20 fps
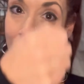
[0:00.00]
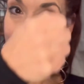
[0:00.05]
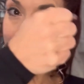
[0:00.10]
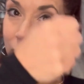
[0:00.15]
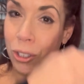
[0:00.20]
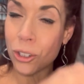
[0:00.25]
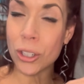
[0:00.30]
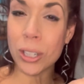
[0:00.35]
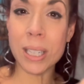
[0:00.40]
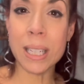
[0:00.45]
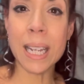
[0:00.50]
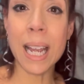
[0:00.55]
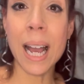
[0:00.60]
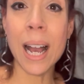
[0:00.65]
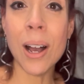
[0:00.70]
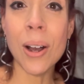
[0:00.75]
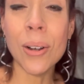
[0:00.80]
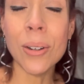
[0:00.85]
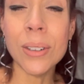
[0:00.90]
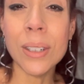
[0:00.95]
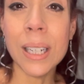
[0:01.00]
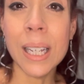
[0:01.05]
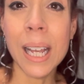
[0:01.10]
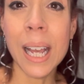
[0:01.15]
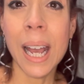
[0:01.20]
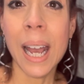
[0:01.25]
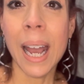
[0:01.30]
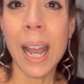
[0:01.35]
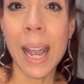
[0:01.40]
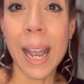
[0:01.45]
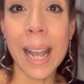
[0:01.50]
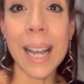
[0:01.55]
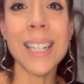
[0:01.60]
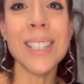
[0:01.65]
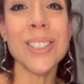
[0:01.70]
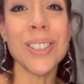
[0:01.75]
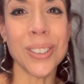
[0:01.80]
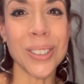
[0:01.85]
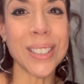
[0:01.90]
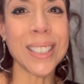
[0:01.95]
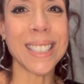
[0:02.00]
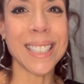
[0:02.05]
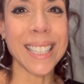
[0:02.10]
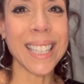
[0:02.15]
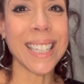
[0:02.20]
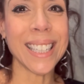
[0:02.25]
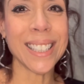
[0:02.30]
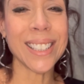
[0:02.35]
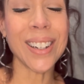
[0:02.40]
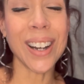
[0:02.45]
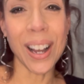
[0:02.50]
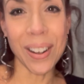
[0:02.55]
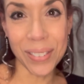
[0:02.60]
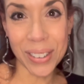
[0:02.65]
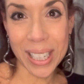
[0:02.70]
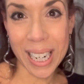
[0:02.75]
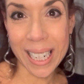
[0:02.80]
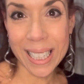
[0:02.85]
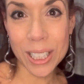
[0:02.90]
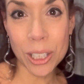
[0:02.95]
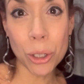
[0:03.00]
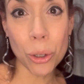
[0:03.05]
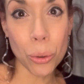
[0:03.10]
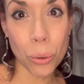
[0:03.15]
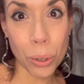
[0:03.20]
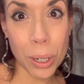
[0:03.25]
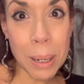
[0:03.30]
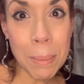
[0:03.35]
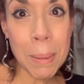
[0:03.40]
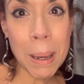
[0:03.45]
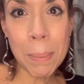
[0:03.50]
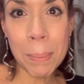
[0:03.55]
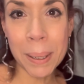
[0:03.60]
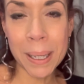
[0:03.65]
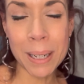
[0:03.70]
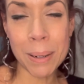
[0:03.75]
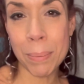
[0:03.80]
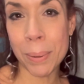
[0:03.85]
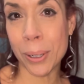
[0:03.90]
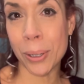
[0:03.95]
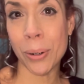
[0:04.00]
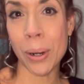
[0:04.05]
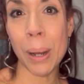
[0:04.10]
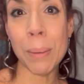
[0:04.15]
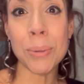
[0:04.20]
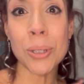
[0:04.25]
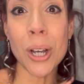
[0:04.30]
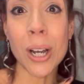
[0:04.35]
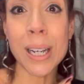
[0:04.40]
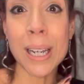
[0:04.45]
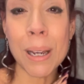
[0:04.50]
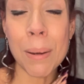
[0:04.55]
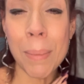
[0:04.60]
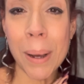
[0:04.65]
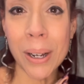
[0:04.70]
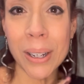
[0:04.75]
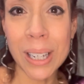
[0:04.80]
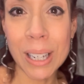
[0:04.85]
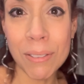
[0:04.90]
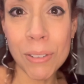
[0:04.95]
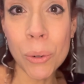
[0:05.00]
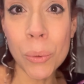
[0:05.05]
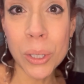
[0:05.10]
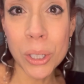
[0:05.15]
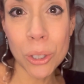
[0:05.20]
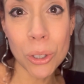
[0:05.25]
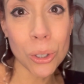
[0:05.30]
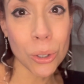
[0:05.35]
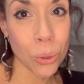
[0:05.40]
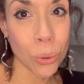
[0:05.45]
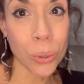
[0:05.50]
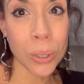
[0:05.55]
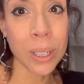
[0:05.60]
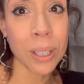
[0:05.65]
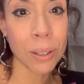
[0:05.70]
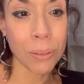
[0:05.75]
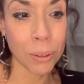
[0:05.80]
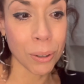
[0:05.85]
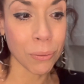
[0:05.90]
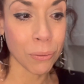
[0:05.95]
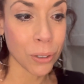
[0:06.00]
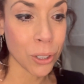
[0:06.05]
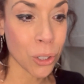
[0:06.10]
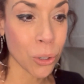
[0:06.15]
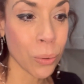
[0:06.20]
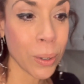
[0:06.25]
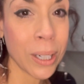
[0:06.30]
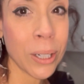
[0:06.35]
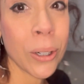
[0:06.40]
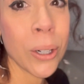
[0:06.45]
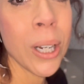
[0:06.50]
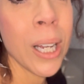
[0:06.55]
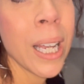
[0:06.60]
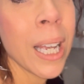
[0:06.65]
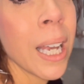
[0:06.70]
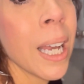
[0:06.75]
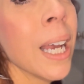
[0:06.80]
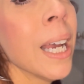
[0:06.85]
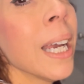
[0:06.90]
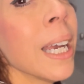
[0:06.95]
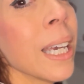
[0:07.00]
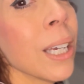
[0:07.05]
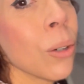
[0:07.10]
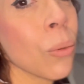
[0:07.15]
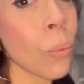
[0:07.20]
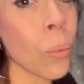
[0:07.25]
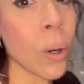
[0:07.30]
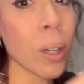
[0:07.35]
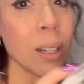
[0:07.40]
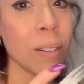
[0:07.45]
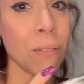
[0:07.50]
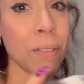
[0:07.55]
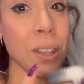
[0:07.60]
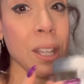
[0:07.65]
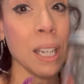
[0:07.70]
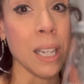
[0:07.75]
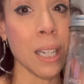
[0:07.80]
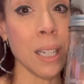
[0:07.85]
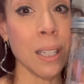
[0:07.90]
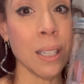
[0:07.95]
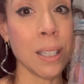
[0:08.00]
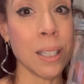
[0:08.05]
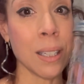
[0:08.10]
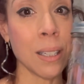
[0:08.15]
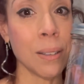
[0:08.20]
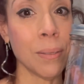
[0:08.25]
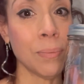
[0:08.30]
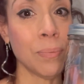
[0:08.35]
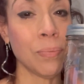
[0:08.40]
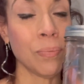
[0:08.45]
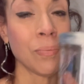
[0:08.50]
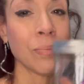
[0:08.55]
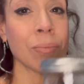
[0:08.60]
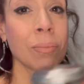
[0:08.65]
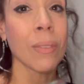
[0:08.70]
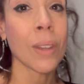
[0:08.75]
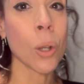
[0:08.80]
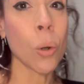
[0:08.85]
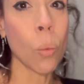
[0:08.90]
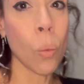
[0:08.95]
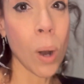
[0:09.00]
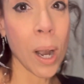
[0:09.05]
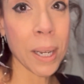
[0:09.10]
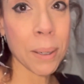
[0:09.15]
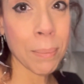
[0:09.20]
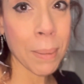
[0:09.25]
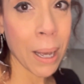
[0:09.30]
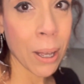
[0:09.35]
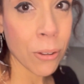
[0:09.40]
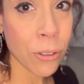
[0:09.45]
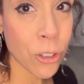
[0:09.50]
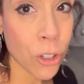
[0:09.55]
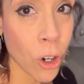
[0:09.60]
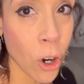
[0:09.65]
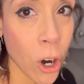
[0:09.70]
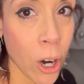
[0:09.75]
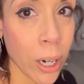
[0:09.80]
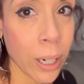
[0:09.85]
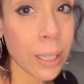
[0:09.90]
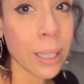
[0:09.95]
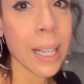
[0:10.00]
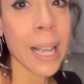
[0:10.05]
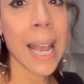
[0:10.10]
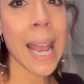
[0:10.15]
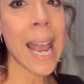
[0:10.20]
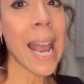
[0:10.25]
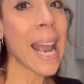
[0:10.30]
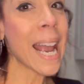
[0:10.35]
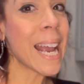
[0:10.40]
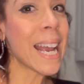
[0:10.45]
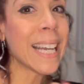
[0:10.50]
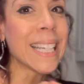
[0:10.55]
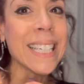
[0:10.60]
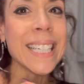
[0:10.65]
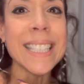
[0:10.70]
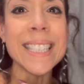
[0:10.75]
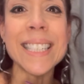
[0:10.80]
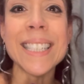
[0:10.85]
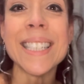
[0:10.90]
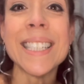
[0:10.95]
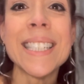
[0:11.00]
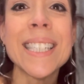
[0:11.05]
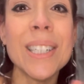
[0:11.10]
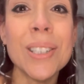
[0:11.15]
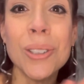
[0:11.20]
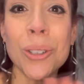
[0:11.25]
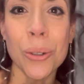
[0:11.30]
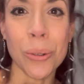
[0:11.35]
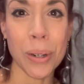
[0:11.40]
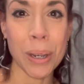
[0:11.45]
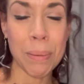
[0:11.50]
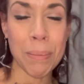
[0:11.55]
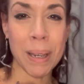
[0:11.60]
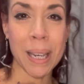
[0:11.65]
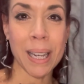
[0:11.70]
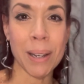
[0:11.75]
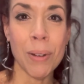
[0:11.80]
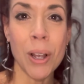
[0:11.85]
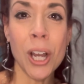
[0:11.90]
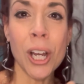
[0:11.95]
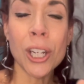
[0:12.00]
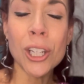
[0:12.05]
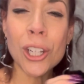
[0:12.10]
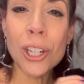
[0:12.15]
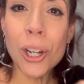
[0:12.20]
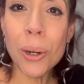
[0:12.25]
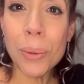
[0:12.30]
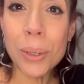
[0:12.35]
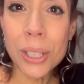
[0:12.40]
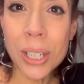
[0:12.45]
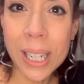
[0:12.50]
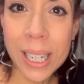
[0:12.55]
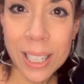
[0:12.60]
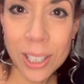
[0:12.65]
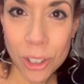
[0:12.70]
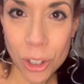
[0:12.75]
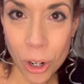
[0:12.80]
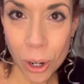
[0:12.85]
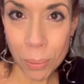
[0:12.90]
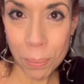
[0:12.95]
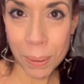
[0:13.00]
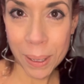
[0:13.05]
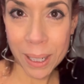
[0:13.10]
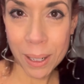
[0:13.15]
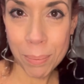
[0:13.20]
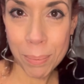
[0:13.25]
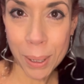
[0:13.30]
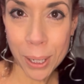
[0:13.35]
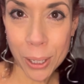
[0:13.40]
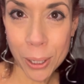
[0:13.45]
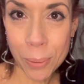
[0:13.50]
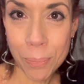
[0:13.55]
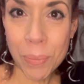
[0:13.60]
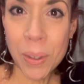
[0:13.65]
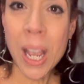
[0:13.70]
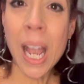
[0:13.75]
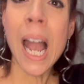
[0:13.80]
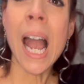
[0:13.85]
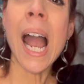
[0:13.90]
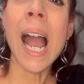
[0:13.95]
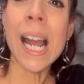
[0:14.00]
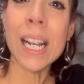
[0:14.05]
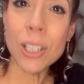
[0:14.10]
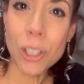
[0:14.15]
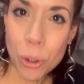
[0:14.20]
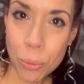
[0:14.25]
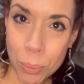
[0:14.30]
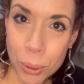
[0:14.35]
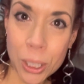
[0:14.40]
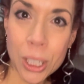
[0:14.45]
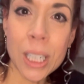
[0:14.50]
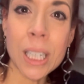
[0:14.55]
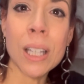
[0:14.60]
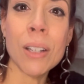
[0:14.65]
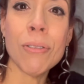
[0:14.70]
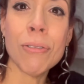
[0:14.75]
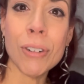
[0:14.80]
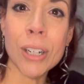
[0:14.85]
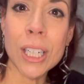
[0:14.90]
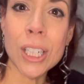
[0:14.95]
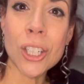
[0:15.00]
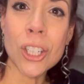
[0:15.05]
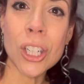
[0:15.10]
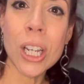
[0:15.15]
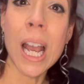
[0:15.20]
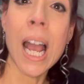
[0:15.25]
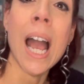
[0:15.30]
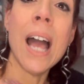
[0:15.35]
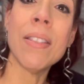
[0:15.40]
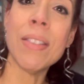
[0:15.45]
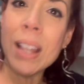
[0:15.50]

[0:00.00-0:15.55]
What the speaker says: plunge it down, and you'll see, you'll have a nice creamy peanut butter. I'm talking about even when you store it in the refrigerator in one of these wide mouth jar, it is still creamy. You know when you get a jar of peanut butter and you put it in the fridge and